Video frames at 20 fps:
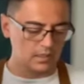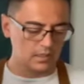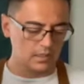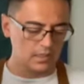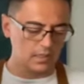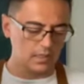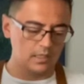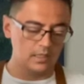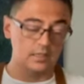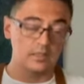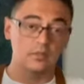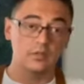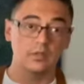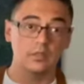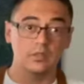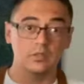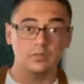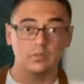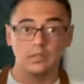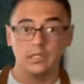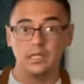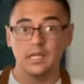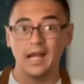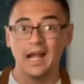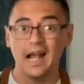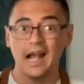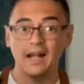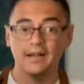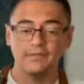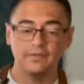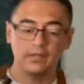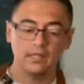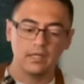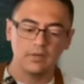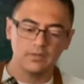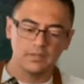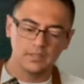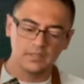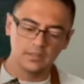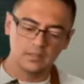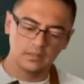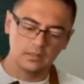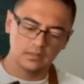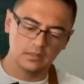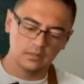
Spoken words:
And it's going to be half an ounce.